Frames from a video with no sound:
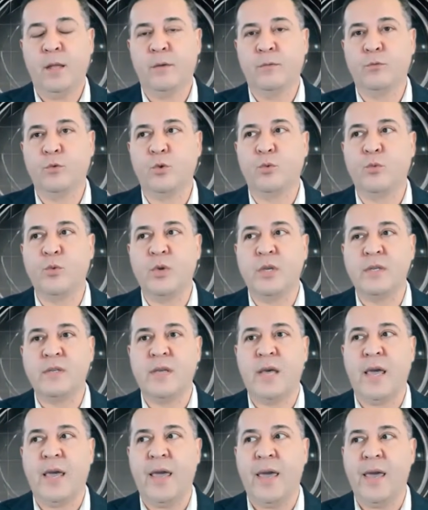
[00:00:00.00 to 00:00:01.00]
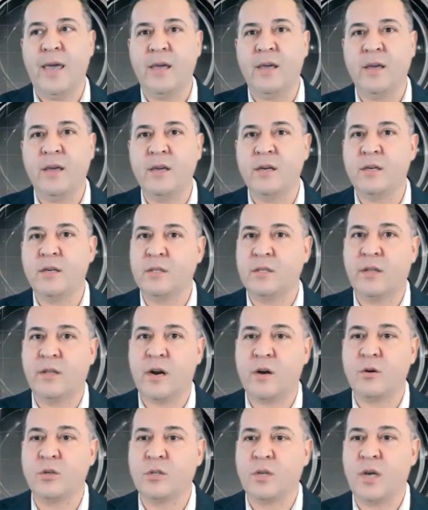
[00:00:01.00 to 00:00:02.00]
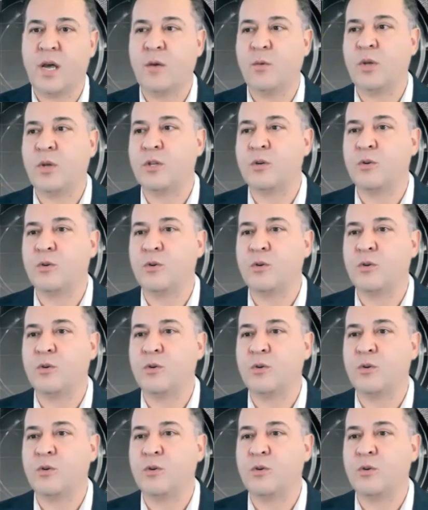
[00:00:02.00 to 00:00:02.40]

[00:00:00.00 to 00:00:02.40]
would we say, hey, here's the terrorist, I wonder